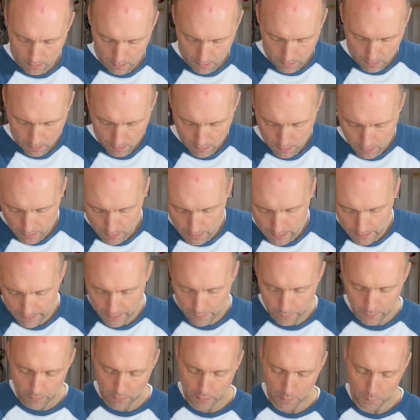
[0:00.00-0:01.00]
and then
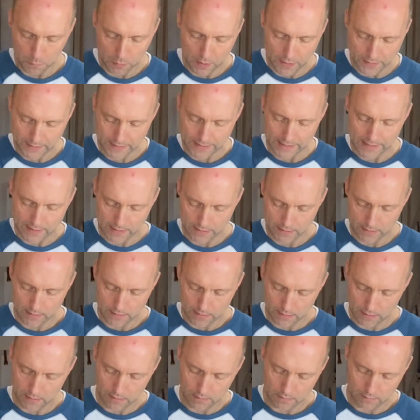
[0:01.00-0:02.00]
we want to press it
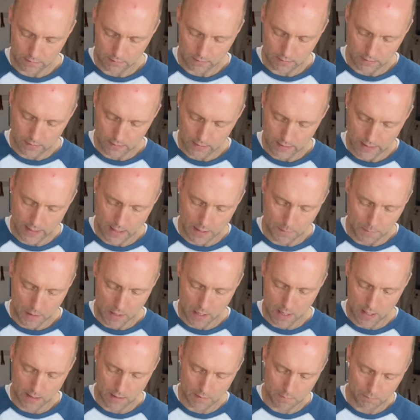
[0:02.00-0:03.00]
in the
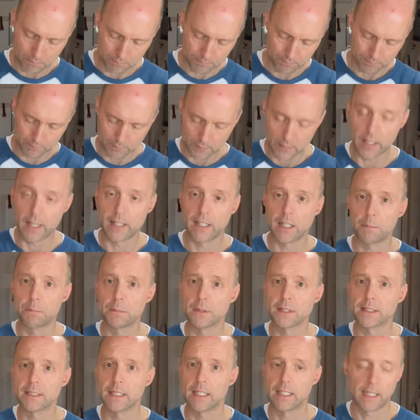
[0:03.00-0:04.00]
bottom and up the
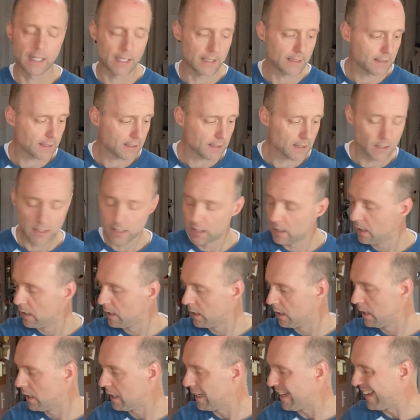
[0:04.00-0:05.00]
sides.
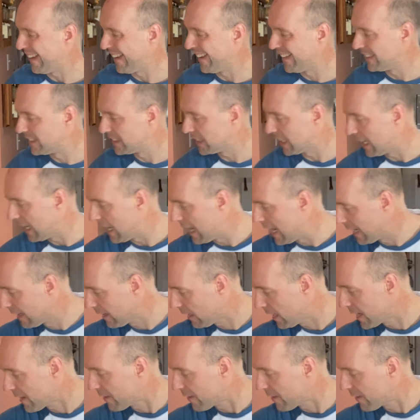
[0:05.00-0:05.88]
And I like